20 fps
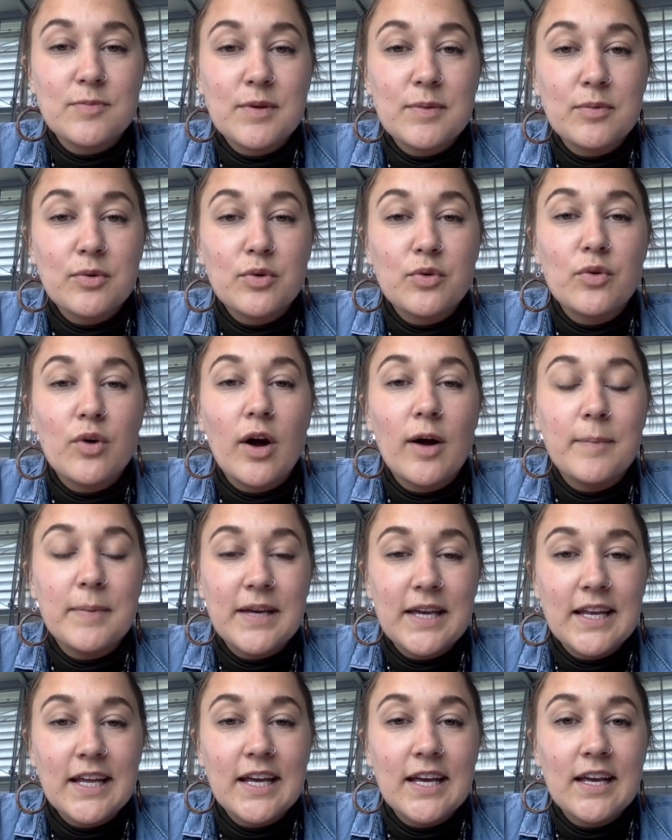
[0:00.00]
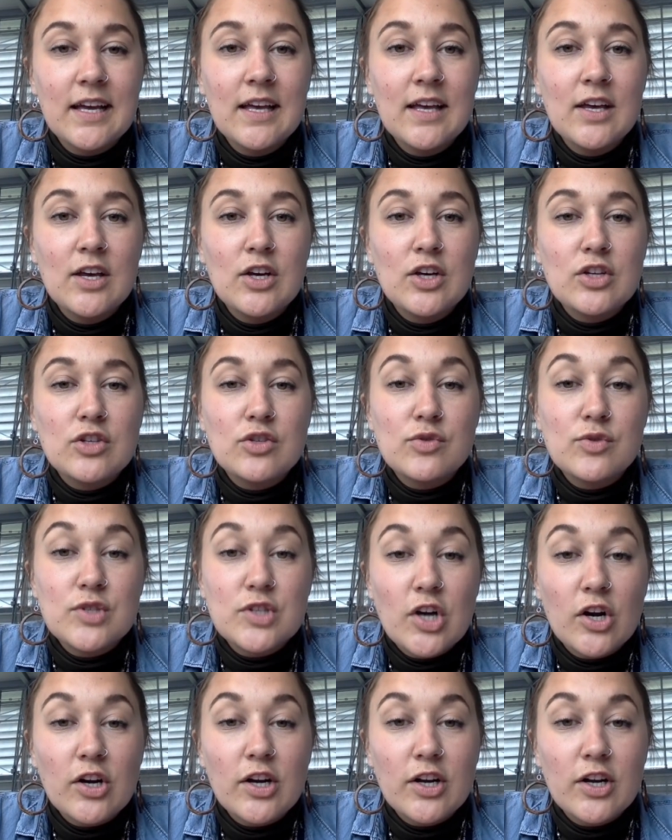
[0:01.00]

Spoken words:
people who are beginning to start